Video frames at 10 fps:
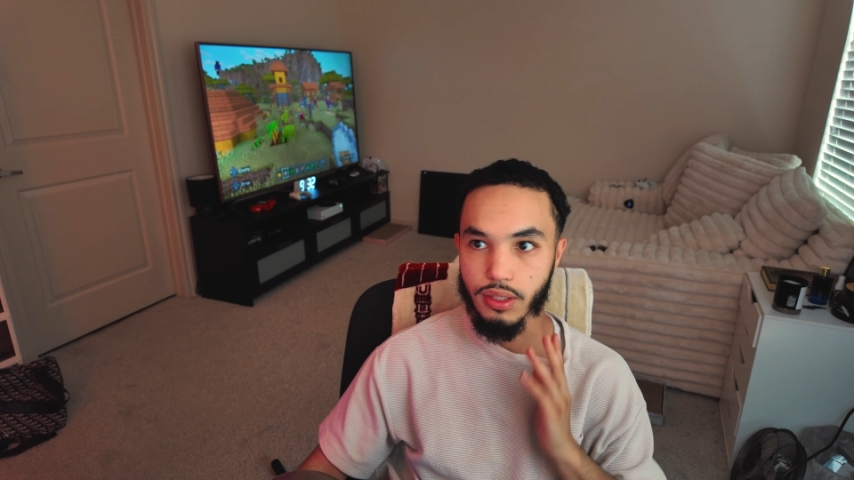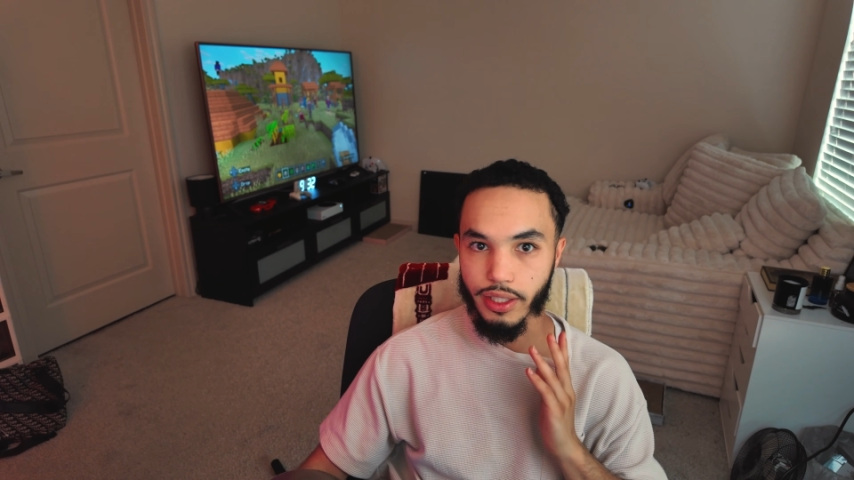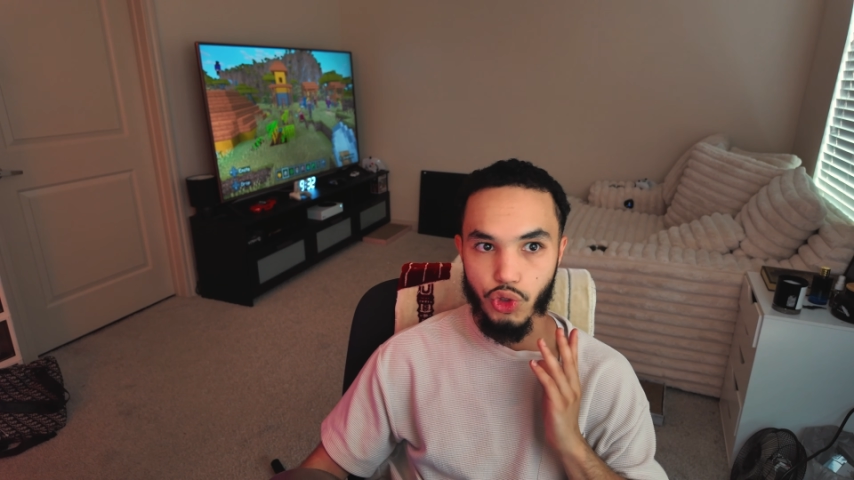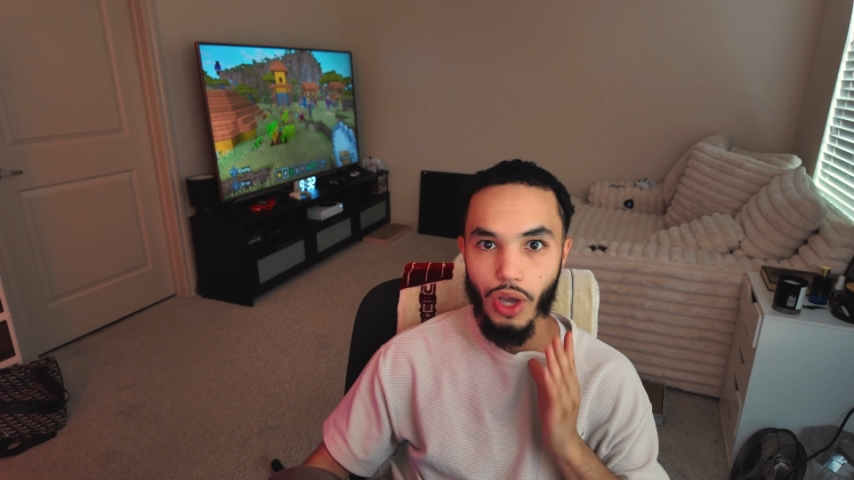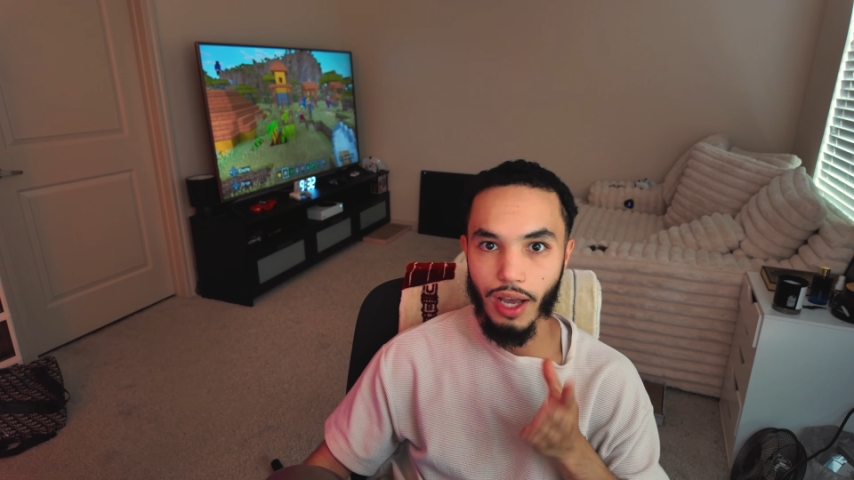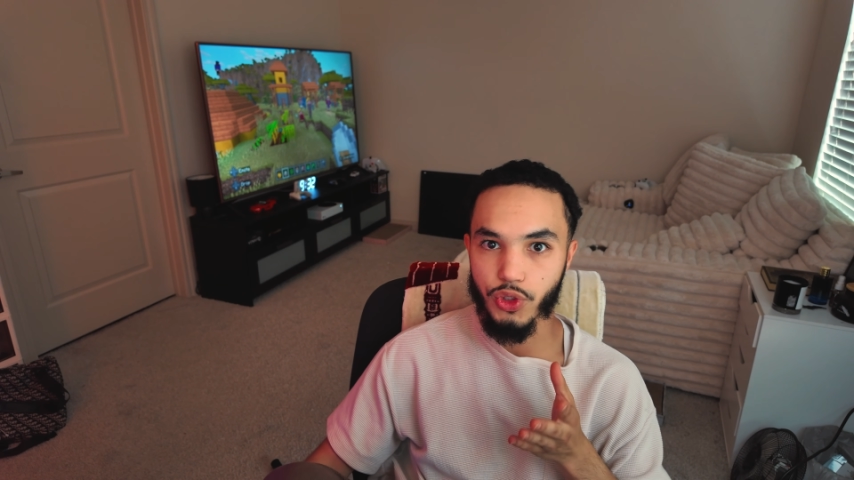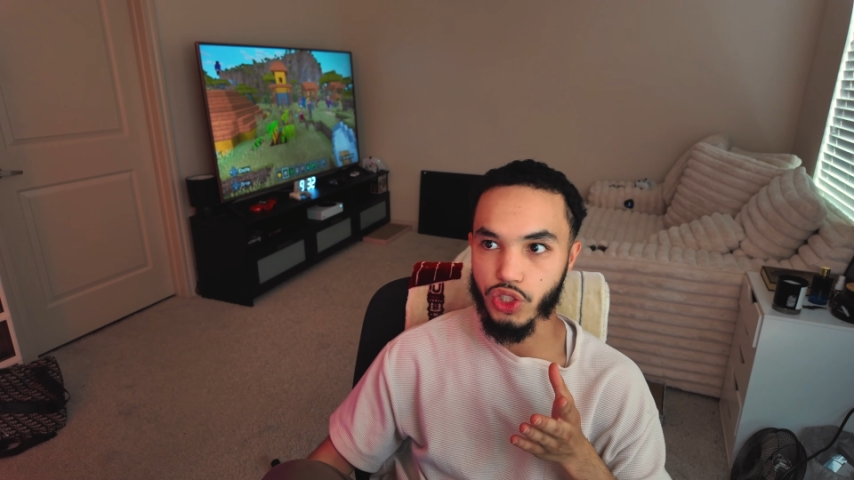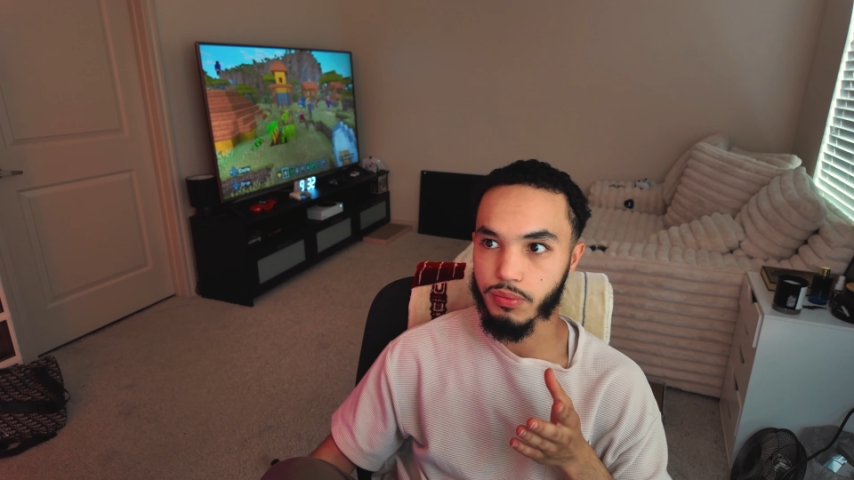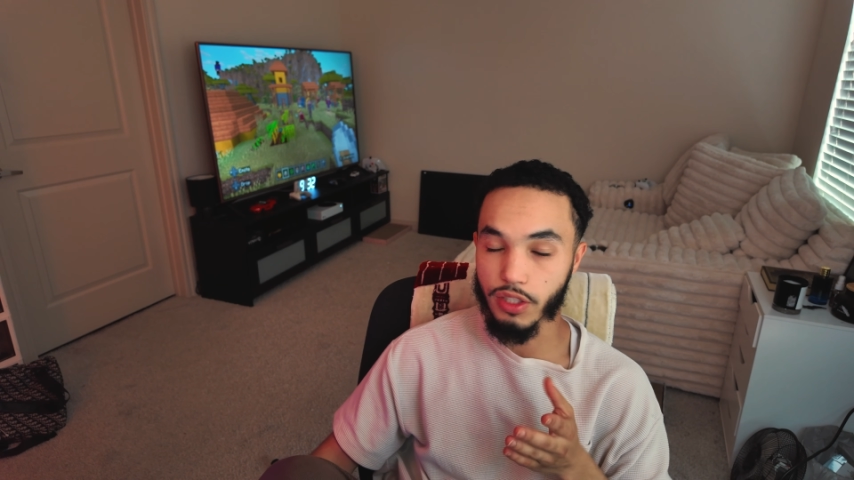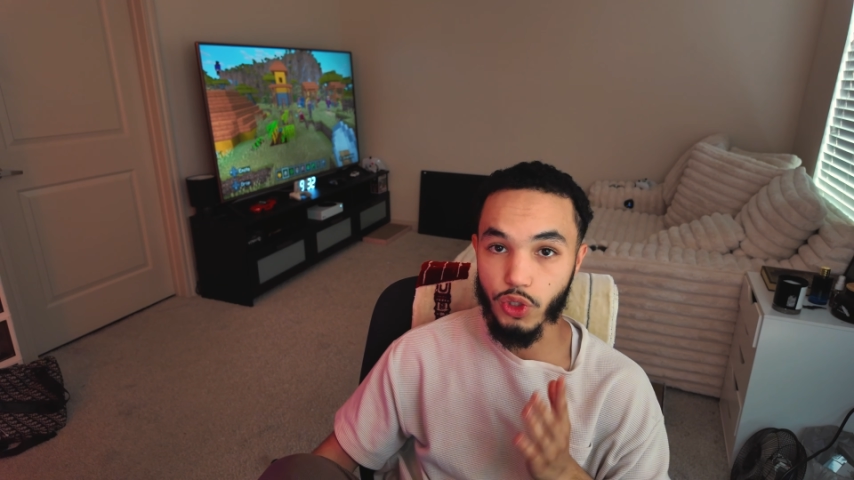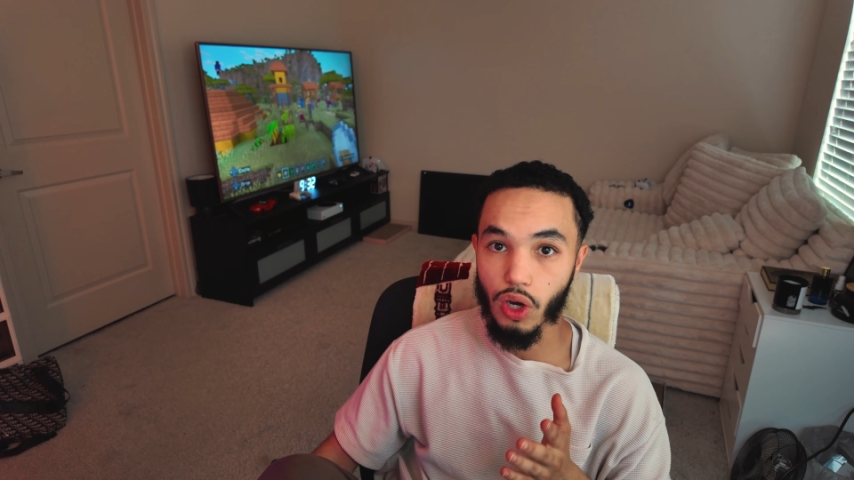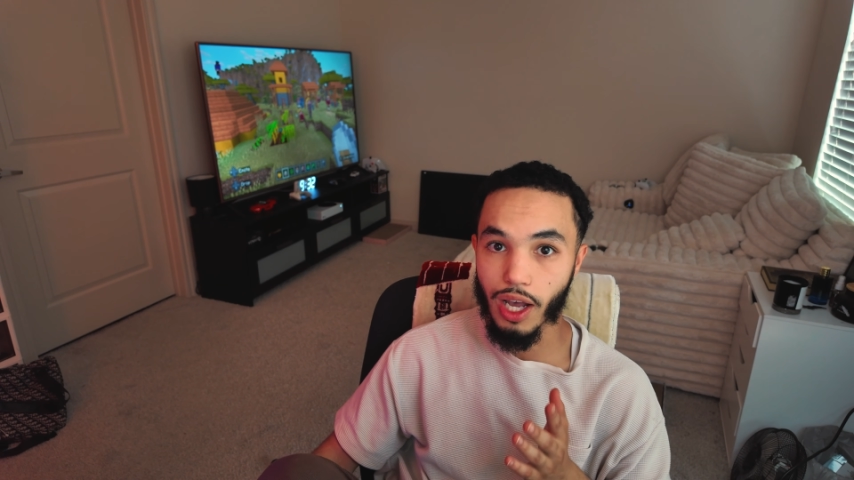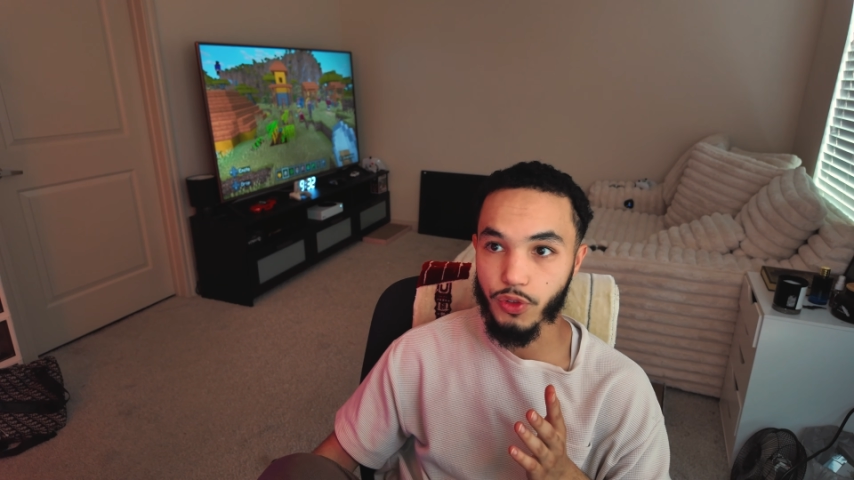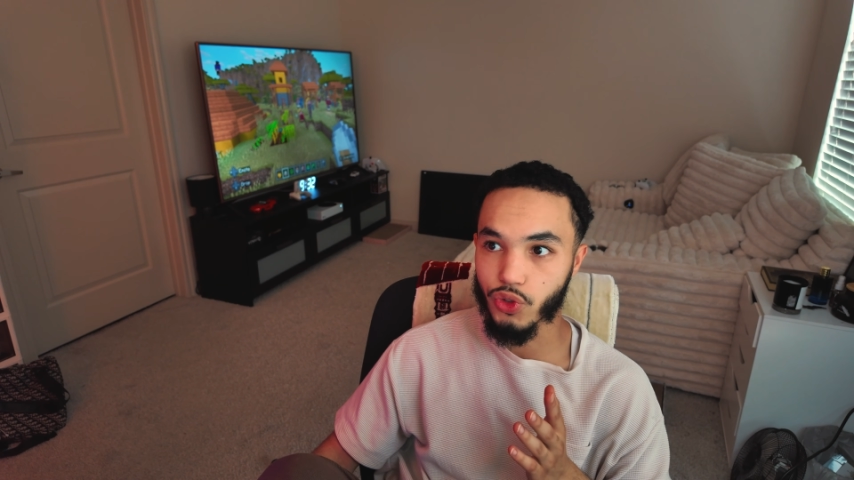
like, you have dreams. If you don't have